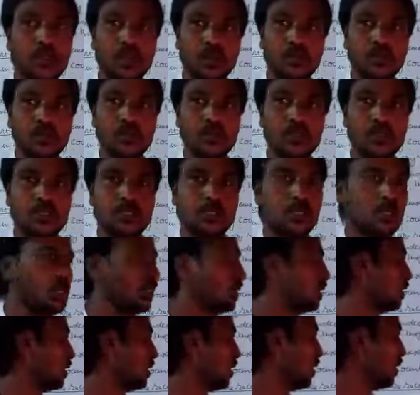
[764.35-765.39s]
there we
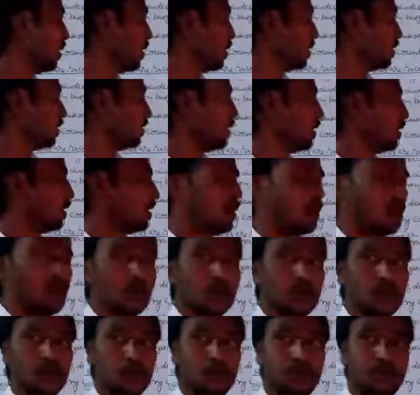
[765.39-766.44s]
see
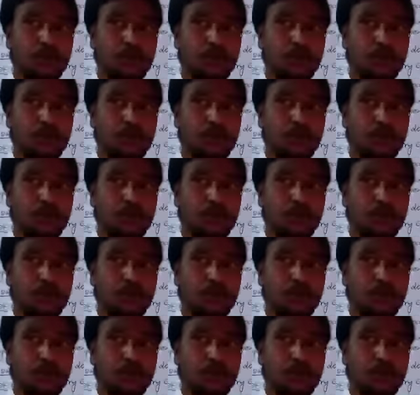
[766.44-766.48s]
the